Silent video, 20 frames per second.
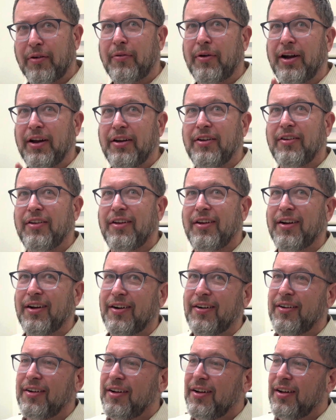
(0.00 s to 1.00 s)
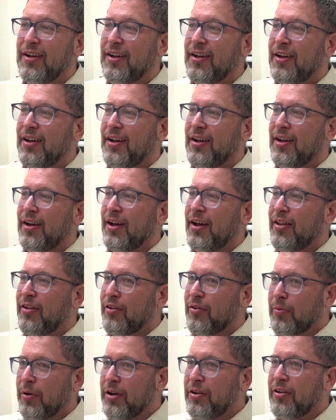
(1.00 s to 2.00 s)
right, And
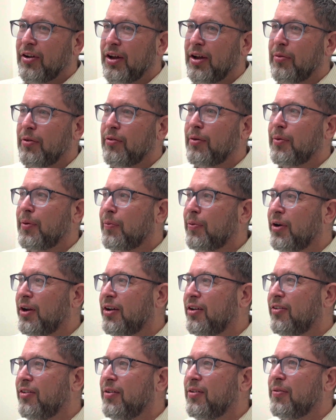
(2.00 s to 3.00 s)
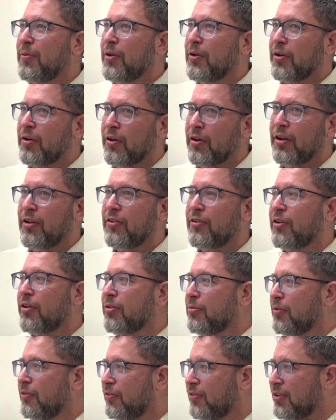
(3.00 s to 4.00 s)
this one time when Rabbi Preda seemed to be going early, he's going
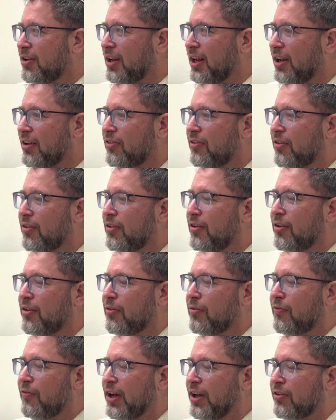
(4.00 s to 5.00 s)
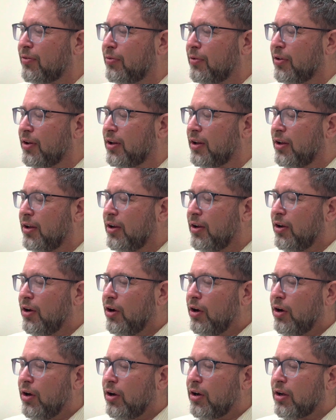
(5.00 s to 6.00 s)
through class, it's fast through the
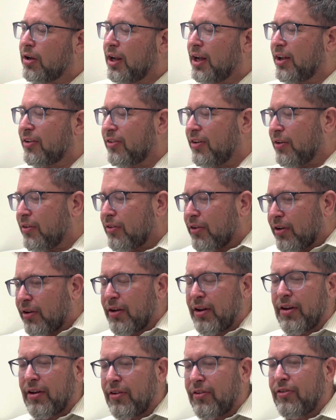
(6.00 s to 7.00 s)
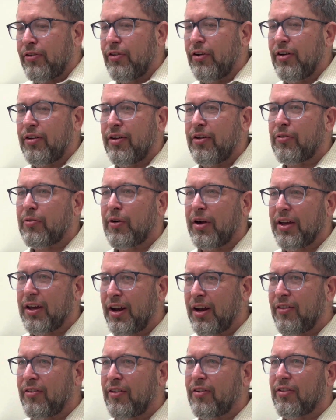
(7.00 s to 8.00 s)
class, and he was like, and the student didn't quite get
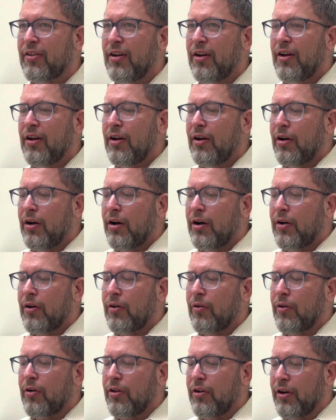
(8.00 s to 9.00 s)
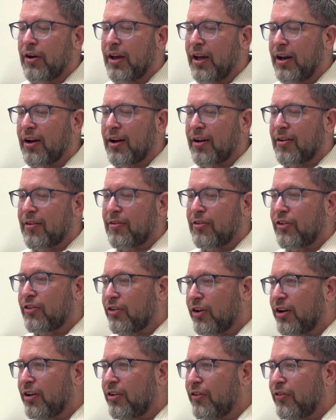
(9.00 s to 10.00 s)
it. He says, "You didn't get it. I just
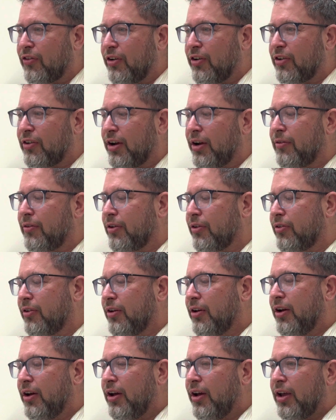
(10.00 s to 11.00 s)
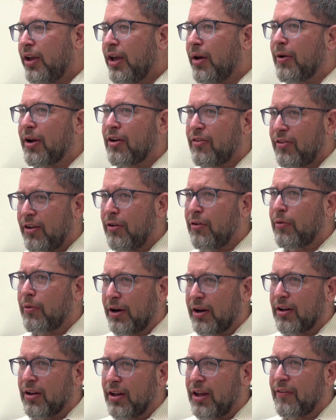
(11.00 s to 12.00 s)
taught it to you 400 times." He goes, "Yeah, but I could see you were
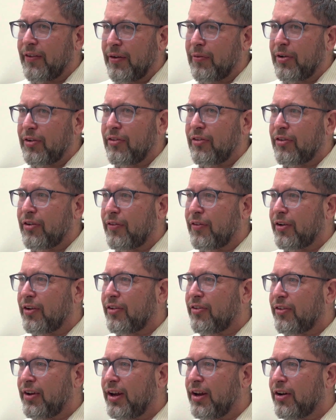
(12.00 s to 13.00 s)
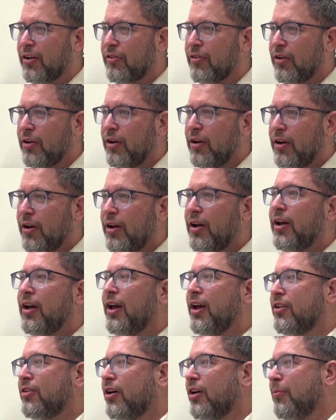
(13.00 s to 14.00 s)
ready to leave. I wasn't sure if you're going to stay." He goes, and
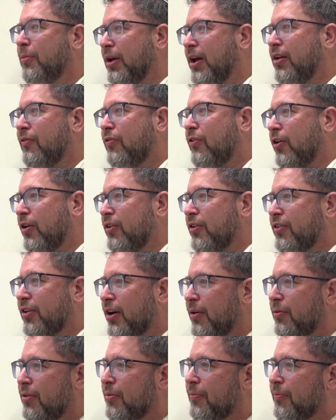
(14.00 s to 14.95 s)
he taught him again 400 times.